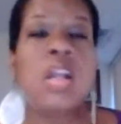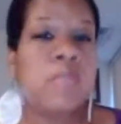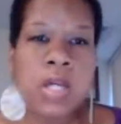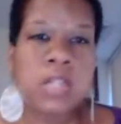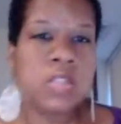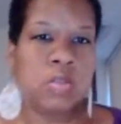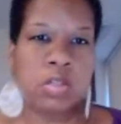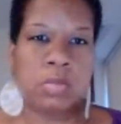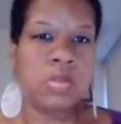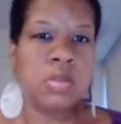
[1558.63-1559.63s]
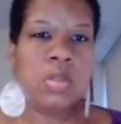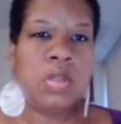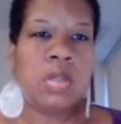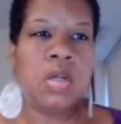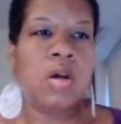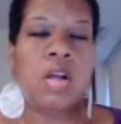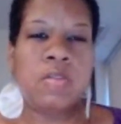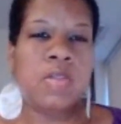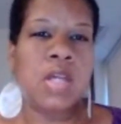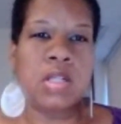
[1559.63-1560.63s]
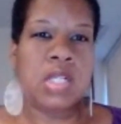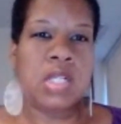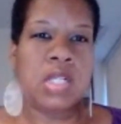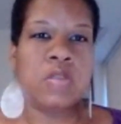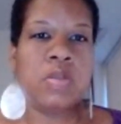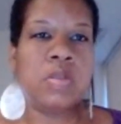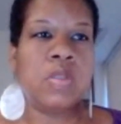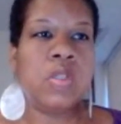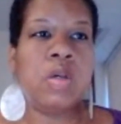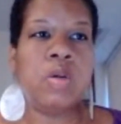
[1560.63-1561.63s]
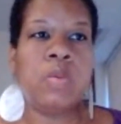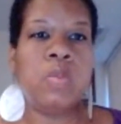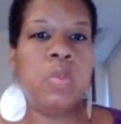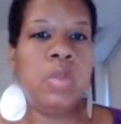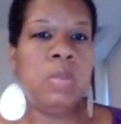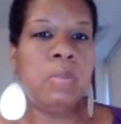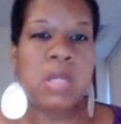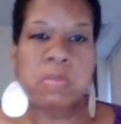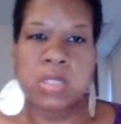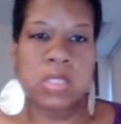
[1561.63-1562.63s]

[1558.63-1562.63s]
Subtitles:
All of that is normal. All of that is natural. We make